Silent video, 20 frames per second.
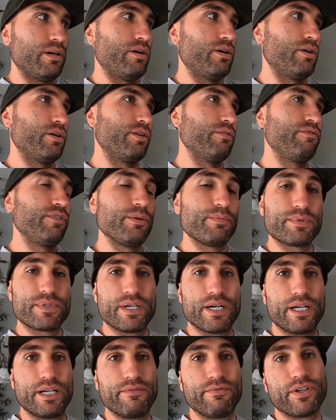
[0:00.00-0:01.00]
On the flip
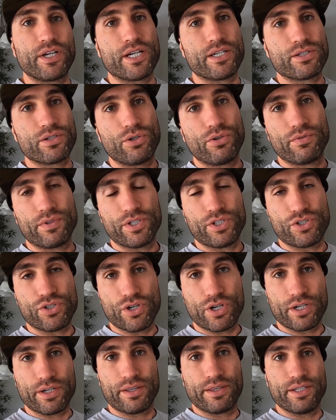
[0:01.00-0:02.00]
side, if you guys go over to
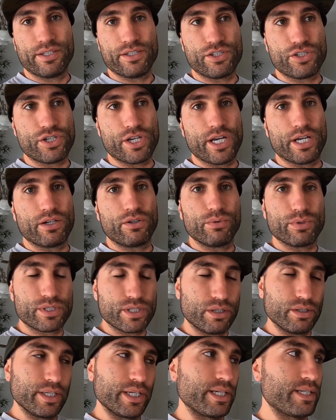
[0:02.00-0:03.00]
Jonathan's channel, which
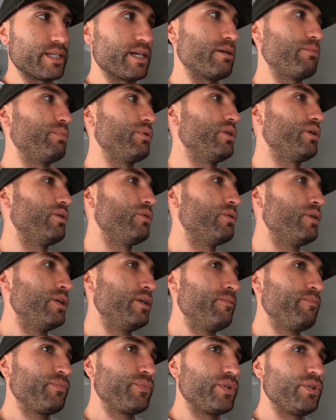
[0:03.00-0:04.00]
I'll link down
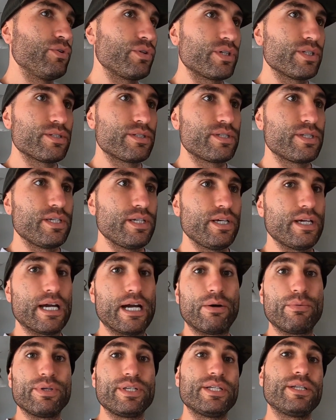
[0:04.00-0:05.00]
below, you can see
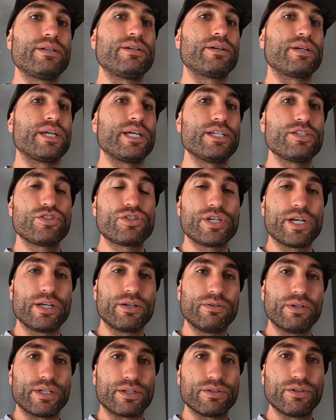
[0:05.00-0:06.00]
how he did it on his
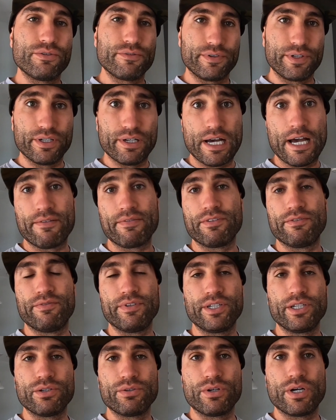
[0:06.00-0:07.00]
channel. I don't know if he'll have the
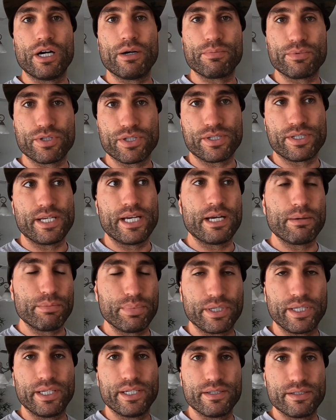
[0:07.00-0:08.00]
video up just yet,
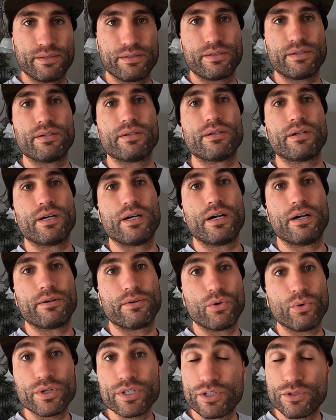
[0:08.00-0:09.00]
but he is
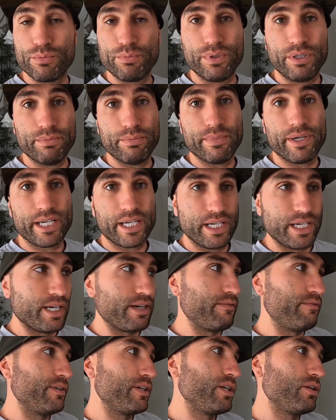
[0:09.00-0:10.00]
going to be making
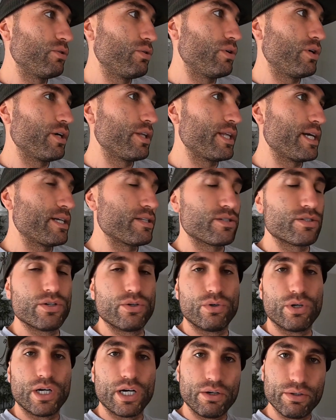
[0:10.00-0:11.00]
a video on that,
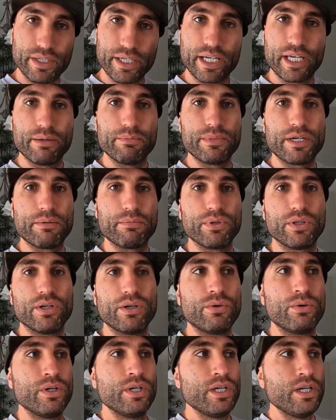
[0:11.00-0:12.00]
so I'll link him down
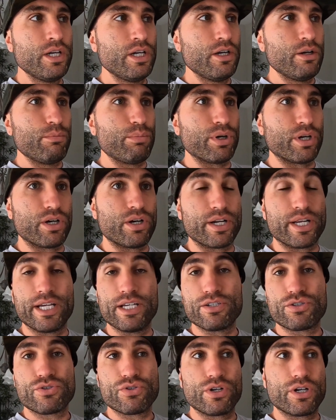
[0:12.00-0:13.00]
below. But on
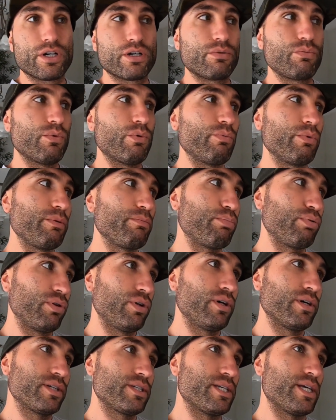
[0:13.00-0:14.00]
his truck, when we
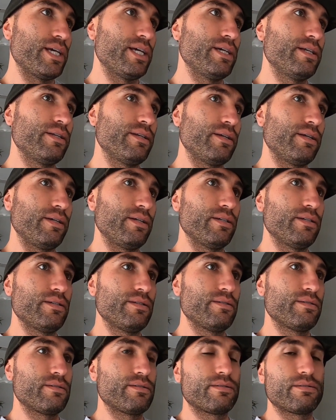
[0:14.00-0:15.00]
plugged in
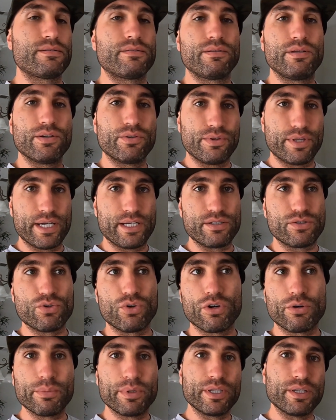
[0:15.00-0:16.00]
his, that
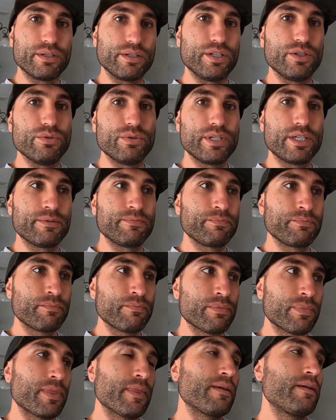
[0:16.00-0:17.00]
Dorman unit,
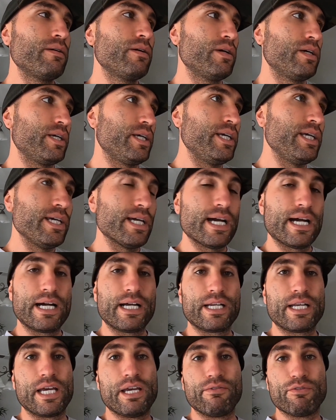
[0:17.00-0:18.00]
he
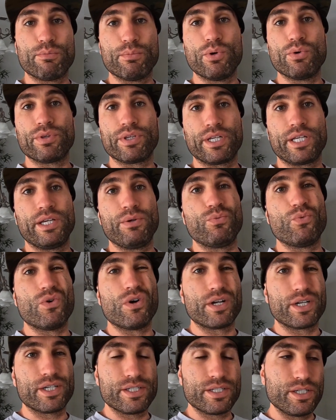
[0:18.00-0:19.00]
had a remote that he
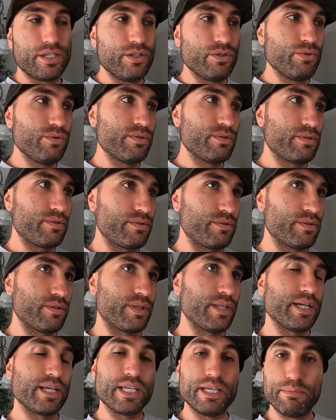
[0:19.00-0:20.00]
wanted to use
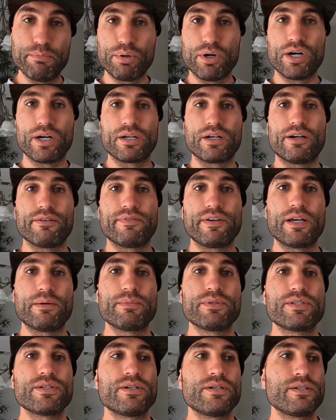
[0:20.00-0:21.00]
that he bought off
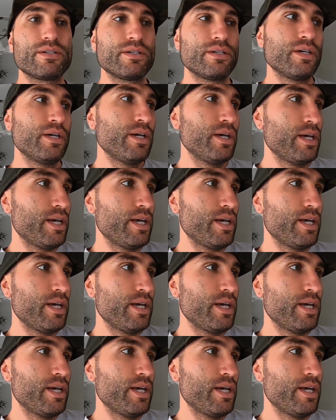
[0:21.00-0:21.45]
Amazon.